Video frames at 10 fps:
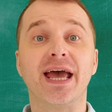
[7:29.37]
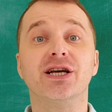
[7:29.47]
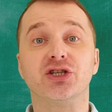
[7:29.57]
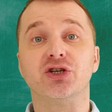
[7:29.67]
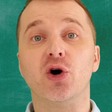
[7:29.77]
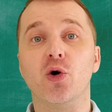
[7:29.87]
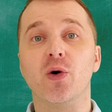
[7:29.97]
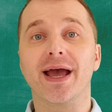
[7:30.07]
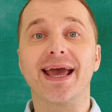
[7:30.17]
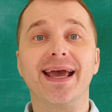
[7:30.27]

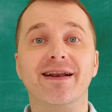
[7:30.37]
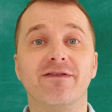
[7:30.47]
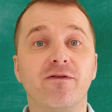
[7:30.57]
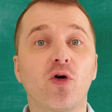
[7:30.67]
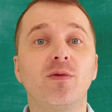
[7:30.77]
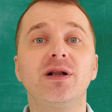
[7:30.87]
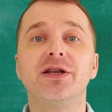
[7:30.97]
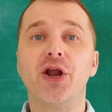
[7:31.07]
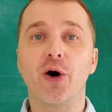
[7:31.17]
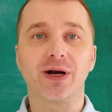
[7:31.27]
So in formal
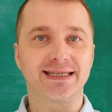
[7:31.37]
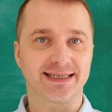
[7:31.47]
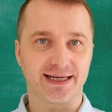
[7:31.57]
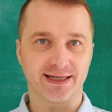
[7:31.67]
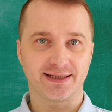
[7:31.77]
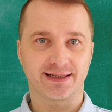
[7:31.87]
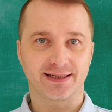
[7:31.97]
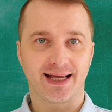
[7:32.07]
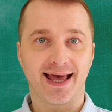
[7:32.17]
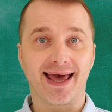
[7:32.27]

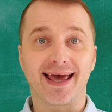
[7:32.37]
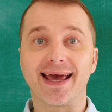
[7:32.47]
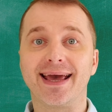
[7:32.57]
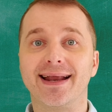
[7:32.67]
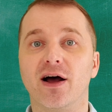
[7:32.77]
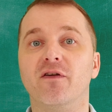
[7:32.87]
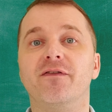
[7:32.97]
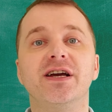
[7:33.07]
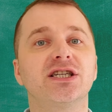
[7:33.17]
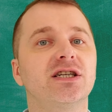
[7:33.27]
notices, in
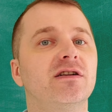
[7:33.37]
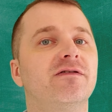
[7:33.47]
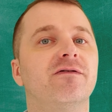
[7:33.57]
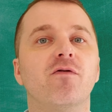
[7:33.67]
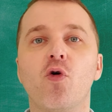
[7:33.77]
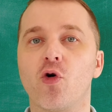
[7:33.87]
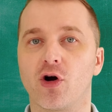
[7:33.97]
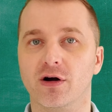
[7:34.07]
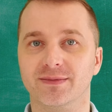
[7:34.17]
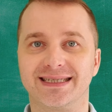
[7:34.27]
official
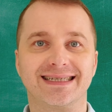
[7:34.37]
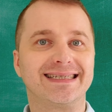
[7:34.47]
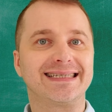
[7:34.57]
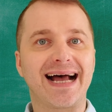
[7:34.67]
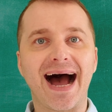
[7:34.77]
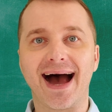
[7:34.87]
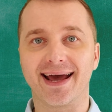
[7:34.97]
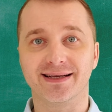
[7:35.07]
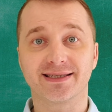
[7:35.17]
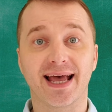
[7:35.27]
forms,
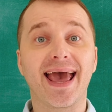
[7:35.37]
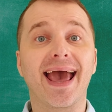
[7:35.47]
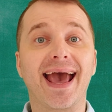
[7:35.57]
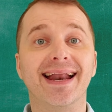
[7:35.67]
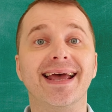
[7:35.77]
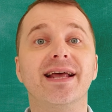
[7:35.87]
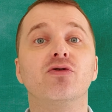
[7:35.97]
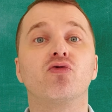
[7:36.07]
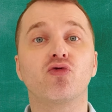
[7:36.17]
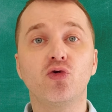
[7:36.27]
signs, and
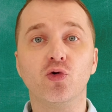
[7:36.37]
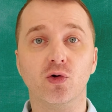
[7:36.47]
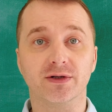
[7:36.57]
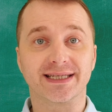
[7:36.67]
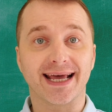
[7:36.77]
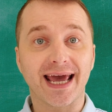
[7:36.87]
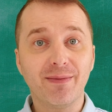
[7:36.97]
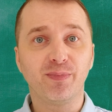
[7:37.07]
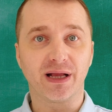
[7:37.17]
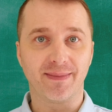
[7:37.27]
in rules
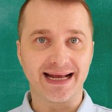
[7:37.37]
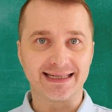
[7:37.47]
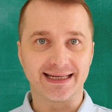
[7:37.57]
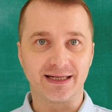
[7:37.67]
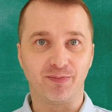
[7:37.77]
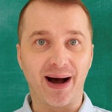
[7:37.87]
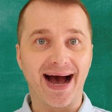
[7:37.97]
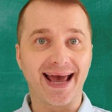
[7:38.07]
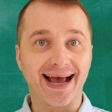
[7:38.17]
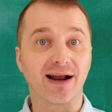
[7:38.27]
implemented
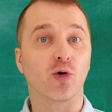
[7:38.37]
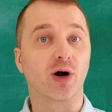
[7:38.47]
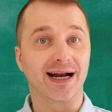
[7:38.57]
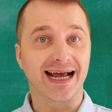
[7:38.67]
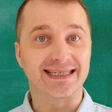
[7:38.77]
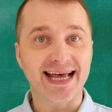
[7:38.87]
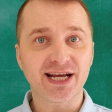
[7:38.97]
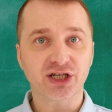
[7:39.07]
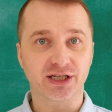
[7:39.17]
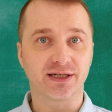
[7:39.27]
by an
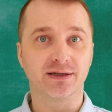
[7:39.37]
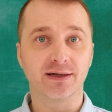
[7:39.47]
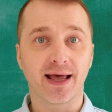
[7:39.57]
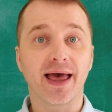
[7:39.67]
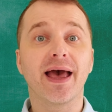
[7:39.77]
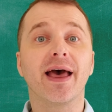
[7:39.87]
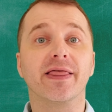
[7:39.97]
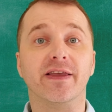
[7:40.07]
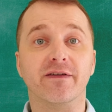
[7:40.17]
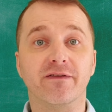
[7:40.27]
organization,
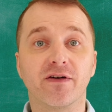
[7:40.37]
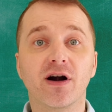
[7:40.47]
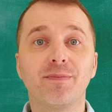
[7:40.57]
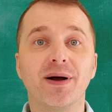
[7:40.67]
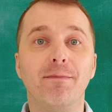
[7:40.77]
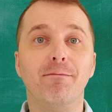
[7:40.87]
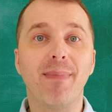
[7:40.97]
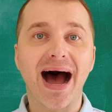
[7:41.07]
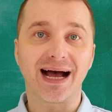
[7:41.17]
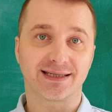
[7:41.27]
the verb
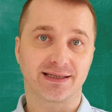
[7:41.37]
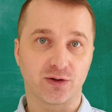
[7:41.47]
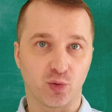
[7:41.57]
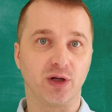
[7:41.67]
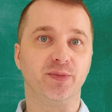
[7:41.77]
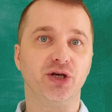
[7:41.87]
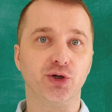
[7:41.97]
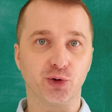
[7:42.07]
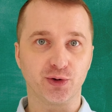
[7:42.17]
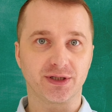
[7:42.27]
must will be
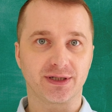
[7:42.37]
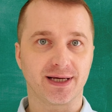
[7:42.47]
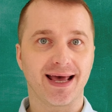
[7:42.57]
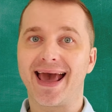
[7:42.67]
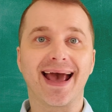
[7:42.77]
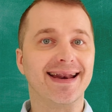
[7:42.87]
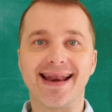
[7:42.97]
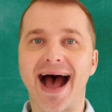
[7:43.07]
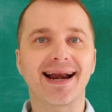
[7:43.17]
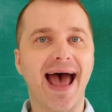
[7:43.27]
used and
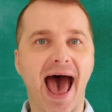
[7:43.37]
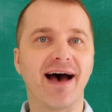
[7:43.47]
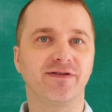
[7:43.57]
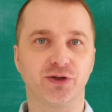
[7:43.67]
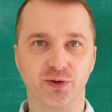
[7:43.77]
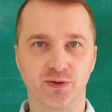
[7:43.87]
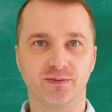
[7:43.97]
not have to.